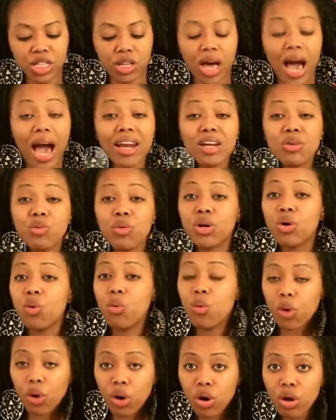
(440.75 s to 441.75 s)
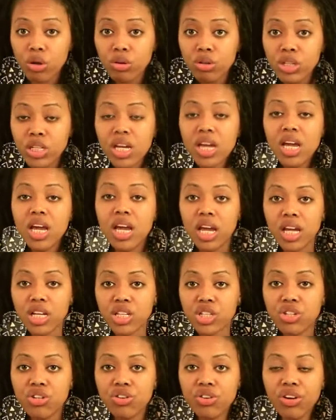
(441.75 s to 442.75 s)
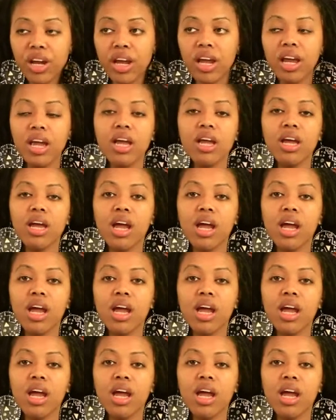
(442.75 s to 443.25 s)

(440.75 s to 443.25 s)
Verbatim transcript: So I didn't want a world history